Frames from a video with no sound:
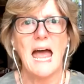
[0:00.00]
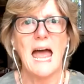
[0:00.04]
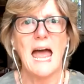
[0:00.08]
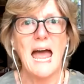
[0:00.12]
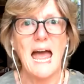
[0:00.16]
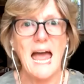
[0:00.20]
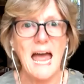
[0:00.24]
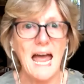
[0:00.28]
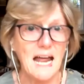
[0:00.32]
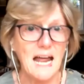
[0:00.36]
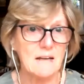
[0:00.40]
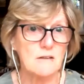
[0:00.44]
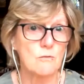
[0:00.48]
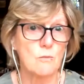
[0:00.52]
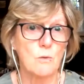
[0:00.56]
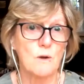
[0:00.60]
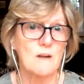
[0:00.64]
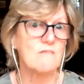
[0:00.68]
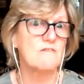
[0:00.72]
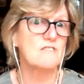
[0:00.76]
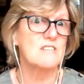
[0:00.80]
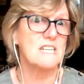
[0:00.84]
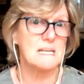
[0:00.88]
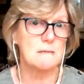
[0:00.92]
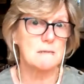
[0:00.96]
And
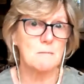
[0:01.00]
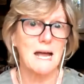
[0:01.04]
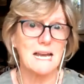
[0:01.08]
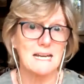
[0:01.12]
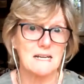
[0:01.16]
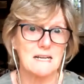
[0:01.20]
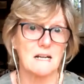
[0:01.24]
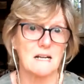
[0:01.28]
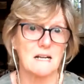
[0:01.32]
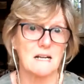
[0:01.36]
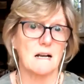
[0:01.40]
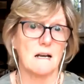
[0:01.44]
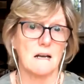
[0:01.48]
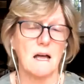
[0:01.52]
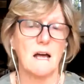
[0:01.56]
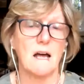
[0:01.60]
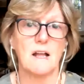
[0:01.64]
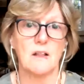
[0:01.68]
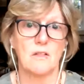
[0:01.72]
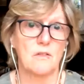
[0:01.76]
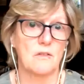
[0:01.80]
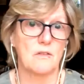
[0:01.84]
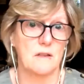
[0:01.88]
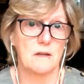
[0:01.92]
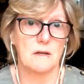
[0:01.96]
we've
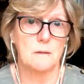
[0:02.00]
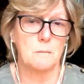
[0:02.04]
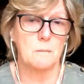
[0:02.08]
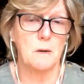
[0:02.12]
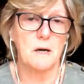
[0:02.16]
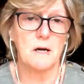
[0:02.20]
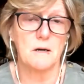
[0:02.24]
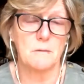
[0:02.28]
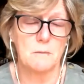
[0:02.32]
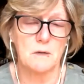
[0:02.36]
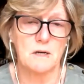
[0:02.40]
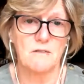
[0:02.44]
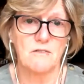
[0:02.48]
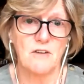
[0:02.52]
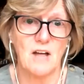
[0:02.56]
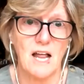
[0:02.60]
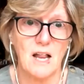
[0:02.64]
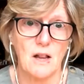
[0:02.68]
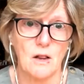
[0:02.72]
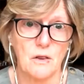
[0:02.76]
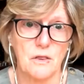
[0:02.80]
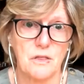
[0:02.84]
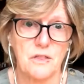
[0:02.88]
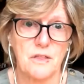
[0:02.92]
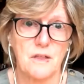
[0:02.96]
demedicalized the Department of
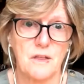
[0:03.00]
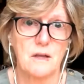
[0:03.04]
Health.